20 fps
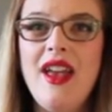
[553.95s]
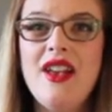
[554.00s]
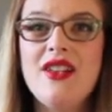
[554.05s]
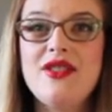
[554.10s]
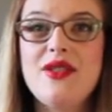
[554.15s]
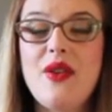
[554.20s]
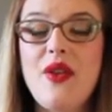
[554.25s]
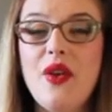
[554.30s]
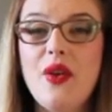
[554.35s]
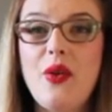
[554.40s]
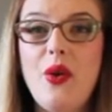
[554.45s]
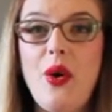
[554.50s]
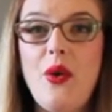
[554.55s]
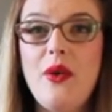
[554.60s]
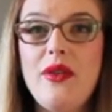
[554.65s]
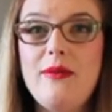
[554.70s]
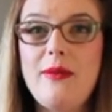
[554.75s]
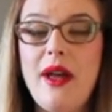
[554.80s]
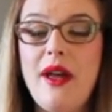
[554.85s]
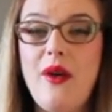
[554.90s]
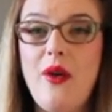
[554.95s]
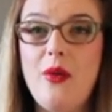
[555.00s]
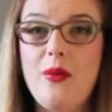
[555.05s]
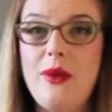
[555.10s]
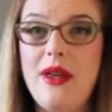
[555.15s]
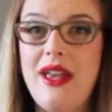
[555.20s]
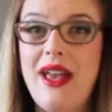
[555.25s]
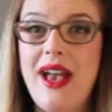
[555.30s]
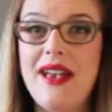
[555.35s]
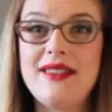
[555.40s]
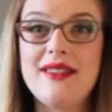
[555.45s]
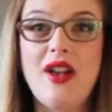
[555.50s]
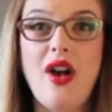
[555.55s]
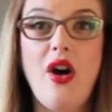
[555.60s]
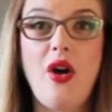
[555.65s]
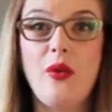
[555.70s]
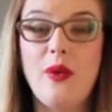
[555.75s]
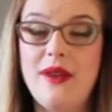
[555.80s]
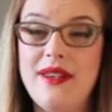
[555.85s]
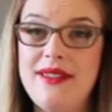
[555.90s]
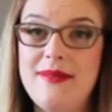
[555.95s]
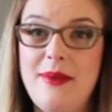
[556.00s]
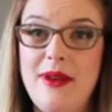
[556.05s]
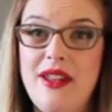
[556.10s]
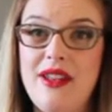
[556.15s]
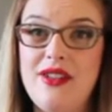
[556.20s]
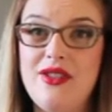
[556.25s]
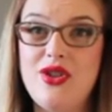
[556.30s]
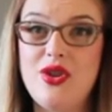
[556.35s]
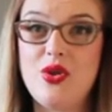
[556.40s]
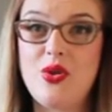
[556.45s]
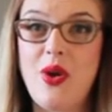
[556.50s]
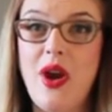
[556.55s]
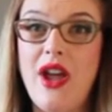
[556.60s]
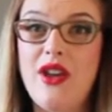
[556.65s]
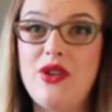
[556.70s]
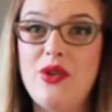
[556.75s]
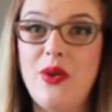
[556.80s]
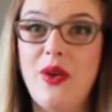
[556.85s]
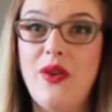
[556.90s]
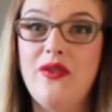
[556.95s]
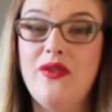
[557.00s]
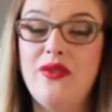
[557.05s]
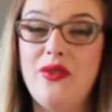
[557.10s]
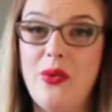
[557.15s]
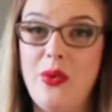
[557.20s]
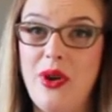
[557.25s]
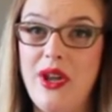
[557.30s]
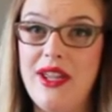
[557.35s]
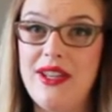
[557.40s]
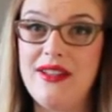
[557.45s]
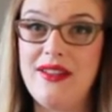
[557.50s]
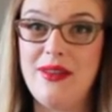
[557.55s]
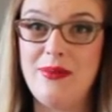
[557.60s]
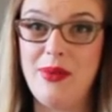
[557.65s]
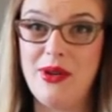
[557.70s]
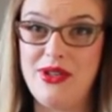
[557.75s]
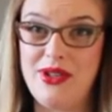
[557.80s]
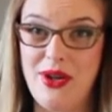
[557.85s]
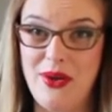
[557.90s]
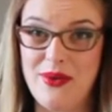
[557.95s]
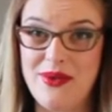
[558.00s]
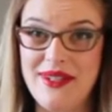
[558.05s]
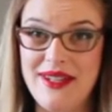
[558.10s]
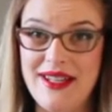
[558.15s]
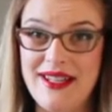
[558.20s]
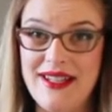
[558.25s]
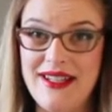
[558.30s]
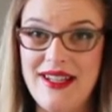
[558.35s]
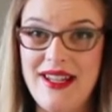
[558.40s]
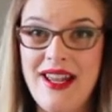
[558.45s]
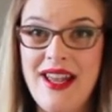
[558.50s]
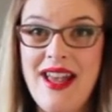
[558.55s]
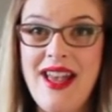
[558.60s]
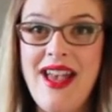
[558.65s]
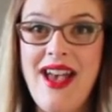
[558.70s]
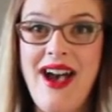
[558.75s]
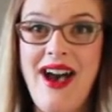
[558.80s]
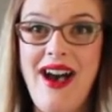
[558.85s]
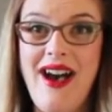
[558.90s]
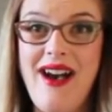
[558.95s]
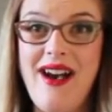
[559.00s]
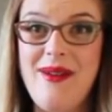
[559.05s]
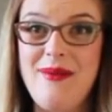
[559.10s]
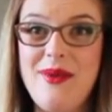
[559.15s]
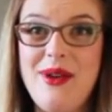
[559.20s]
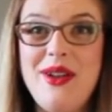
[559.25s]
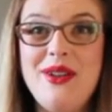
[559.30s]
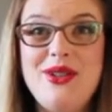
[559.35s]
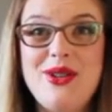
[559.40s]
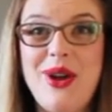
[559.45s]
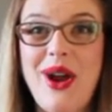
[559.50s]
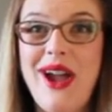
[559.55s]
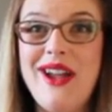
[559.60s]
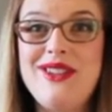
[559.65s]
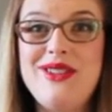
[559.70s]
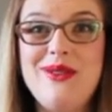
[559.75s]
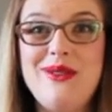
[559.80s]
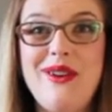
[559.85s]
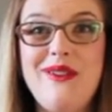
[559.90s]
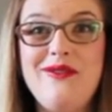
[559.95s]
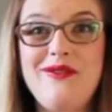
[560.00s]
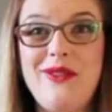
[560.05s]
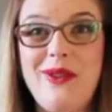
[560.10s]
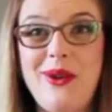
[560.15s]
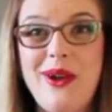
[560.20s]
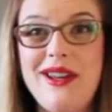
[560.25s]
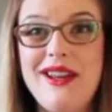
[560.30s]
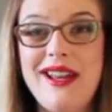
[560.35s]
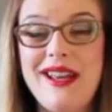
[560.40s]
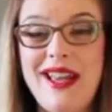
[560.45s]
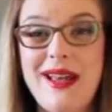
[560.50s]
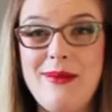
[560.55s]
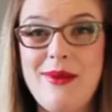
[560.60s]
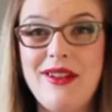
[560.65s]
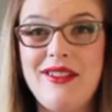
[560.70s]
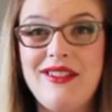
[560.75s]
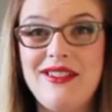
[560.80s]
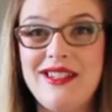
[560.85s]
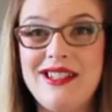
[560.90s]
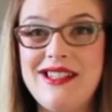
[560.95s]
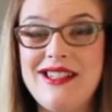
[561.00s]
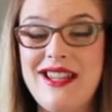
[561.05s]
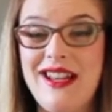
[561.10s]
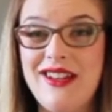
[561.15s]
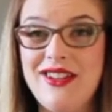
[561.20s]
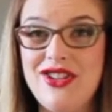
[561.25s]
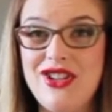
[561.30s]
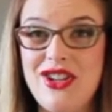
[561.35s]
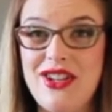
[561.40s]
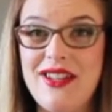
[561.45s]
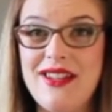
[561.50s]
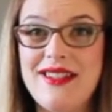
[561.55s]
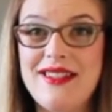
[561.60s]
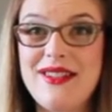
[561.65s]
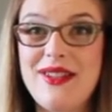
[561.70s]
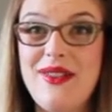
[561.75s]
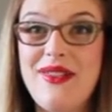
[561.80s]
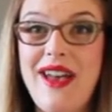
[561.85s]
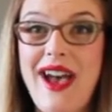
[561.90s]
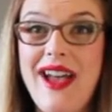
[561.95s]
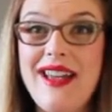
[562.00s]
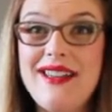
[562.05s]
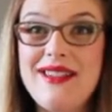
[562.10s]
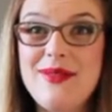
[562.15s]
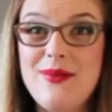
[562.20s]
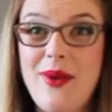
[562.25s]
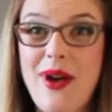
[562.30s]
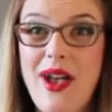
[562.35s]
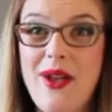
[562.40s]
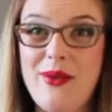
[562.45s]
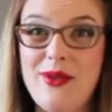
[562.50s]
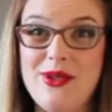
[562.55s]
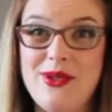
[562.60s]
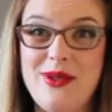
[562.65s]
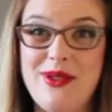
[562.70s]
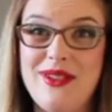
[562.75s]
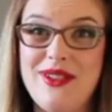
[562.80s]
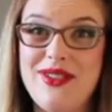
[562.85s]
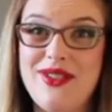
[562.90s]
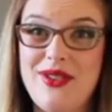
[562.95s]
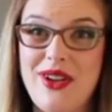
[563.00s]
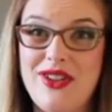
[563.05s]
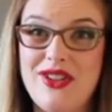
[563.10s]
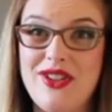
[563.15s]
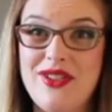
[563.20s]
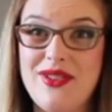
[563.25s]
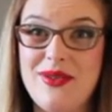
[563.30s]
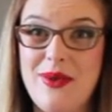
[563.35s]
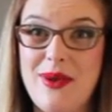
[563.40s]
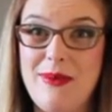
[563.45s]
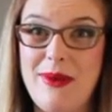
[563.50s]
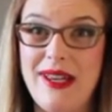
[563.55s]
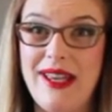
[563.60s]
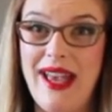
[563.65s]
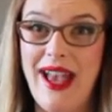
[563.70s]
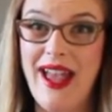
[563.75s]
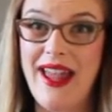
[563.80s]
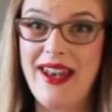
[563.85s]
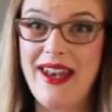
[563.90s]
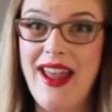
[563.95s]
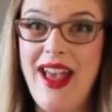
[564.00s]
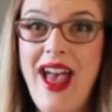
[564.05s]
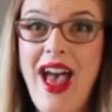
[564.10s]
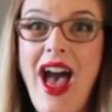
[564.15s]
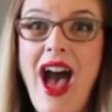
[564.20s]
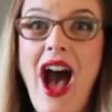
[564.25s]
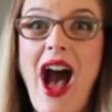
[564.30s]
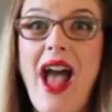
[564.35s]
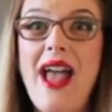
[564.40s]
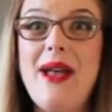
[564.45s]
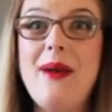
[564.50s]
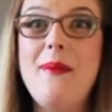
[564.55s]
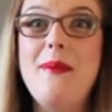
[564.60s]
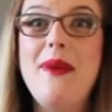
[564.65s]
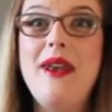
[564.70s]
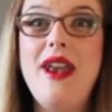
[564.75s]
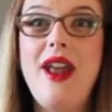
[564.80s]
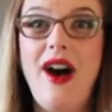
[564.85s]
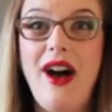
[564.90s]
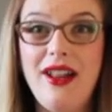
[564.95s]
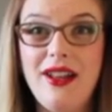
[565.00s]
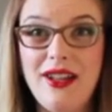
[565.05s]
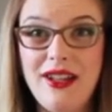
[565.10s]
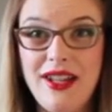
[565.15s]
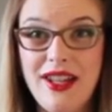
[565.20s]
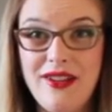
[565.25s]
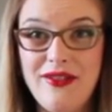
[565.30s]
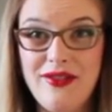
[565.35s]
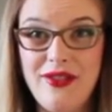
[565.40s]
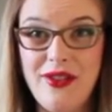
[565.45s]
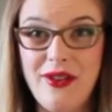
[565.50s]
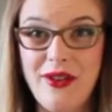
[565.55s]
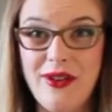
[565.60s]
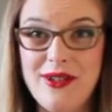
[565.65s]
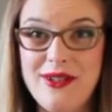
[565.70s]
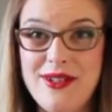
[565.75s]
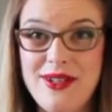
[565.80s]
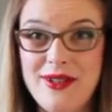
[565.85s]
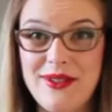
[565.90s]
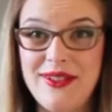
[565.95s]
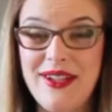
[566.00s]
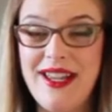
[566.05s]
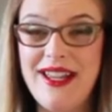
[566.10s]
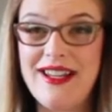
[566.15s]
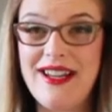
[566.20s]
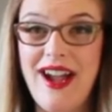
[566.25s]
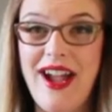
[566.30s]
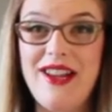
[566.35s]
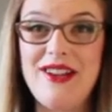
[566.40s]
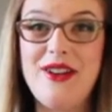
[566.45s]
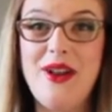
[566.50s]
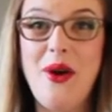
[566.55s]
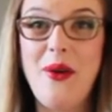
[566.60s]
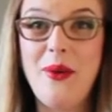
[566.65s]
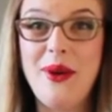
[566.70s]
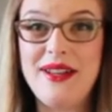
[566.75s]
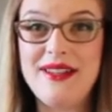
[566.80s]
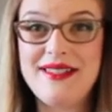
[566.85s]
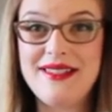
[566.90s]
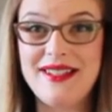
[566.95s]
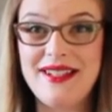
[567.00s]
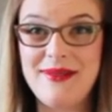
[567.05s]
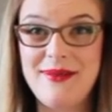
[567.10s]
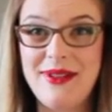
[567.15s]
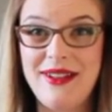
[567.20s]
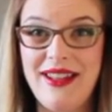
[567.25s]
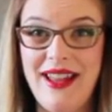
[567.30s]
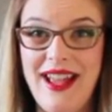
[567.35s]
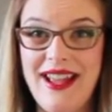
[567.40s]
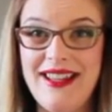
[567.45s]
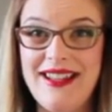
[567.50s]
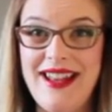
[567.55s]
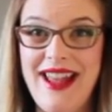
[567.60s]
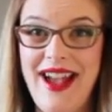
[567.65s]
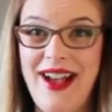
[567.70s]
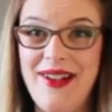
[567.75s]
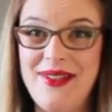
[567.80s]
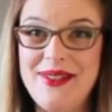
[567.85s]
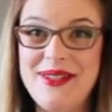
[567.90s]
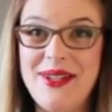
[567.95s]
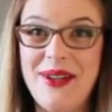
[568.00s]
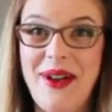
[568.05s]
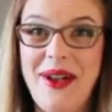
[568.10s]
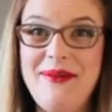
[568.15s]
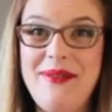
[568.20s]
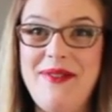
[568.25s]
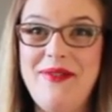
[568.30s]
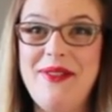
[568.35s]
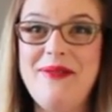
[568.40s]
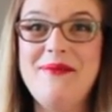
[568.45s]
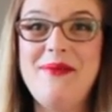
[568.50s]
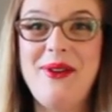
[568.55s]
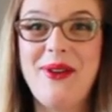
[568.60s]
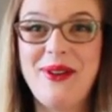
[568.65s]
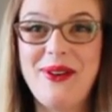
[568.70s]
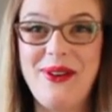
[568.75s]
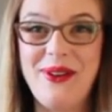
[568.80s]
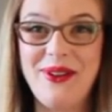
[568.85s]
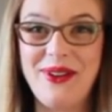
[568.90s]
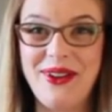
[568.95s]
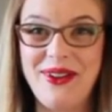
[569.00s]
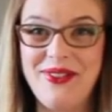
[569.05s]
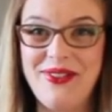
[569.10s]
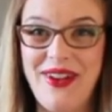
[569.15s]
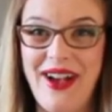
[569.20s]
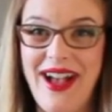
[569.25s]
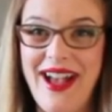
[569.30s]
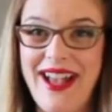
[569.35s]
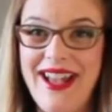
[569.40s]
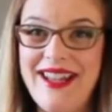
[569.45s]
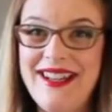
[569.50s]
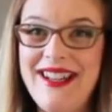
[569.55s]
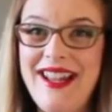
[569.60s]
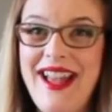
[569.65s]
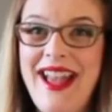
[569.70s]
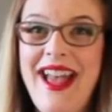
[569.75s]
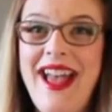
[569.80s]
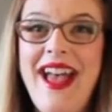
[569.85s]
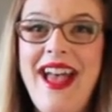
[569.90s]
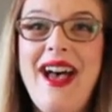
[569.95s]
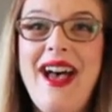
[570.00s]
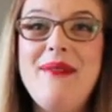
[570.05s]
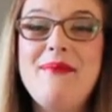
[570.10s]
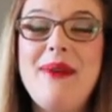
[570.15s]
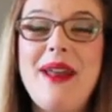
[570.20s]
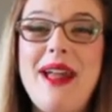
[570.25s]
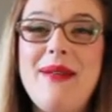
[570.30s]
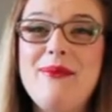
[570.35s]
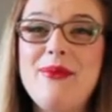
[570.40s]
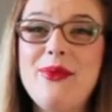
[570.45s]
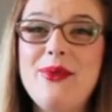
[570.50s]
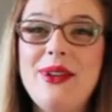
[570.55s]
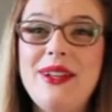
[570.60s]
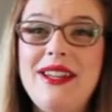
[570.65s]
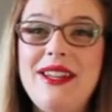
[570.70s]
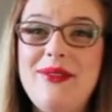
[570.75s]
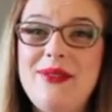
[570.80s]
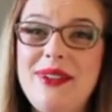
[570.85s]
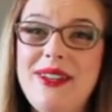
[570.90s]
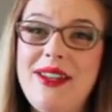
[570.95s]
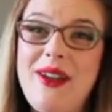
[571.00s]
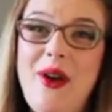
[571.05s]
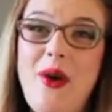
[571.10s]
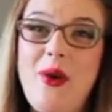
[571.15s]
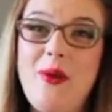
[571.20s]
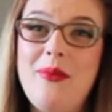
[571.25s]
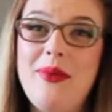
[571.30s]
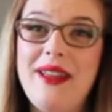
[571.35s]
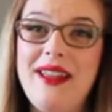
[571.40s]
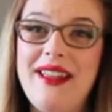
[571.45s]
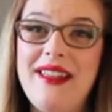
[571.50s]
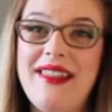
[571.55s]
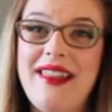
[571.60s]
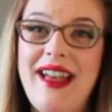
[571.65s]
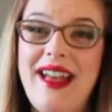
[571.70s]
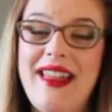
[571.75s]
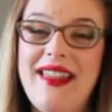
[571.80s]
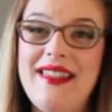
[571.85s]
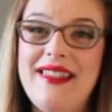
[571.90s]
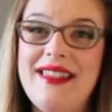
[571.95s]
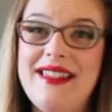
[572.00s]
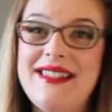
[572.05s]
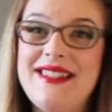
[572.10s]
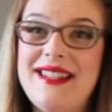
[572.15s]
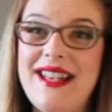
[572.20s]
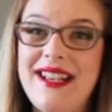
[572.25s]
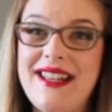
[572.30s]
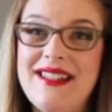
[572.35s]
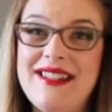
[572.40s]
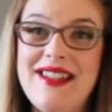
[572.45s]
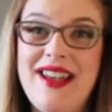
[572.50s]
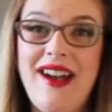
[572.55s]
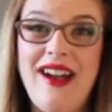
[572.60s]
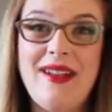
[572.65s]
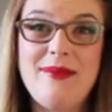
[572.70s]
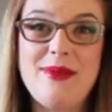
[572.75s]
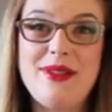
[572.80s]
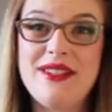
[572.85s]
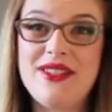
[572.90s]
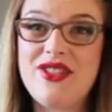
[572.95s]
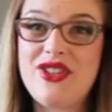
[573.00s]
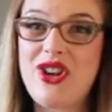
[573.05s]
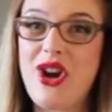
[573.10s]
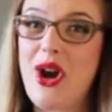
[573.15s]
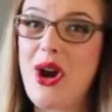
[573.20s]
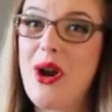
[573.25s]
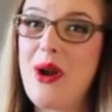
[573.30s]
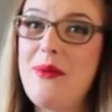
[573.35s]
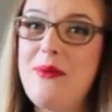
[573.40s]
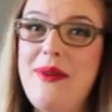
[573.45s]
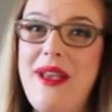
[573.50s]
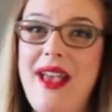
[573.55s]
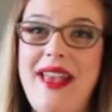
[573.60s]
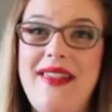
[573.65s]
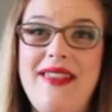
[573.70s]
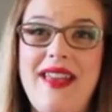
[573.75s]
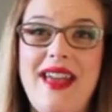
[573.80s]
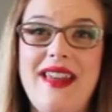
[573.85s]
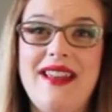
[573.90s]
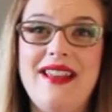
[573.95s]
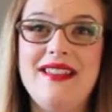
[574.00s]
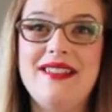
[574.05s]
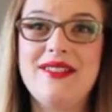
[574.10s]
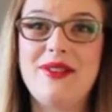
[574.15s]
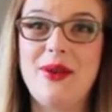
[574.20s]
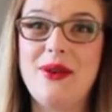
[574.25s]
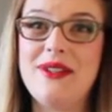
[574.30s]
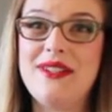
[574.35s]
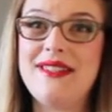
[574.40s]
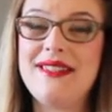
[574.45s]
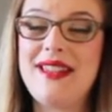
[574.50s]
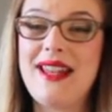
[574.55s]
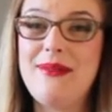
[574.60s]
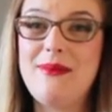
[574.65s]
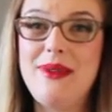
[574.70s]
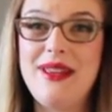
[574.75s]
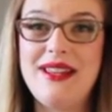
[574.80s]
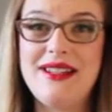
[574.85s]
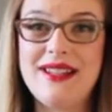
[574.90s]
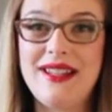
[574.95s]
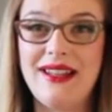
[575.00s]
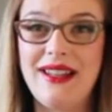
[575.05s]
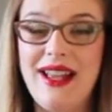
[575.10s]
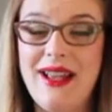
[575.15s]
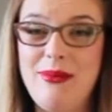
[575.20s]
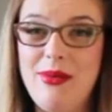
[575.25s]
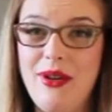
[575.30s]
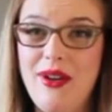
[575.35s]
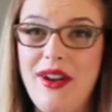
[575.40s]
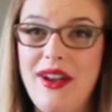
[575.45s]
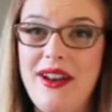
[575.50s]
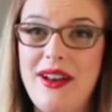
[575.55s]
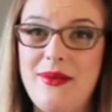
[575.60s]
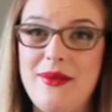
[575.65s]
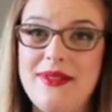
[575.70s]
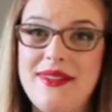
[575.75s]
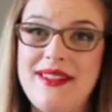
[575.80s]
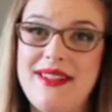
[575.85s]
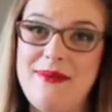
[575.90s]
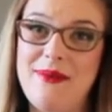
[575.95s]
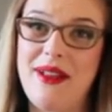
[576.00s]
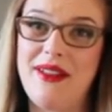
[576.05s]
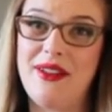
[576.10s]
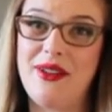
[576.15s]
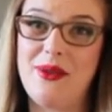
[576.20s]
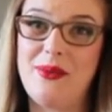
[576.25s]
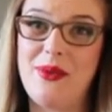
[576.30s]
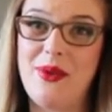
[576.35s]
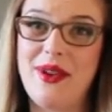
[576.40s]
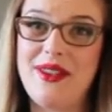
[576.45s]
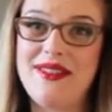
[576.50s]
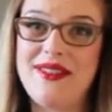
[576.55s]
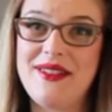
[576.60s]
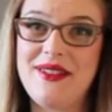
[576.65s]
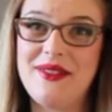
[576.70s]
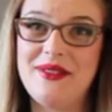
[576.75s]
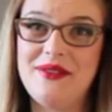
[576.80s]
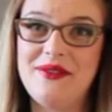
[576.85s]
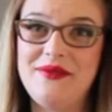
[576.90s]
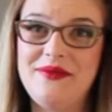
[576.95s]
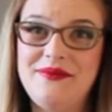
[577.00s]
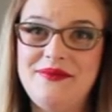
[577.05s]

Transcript: So the goal of my OB has always been to try to avoid the Pitocin, try to avoid a chemical induction. So that is why we're doing the stretch and sweep again. I am not looking forward to it. I know what it's going to be like now, so I'm even more horrified. But I'm really, really hoping that the second time is a charm, and that it's going to send me into labor and I will see my little boy soon.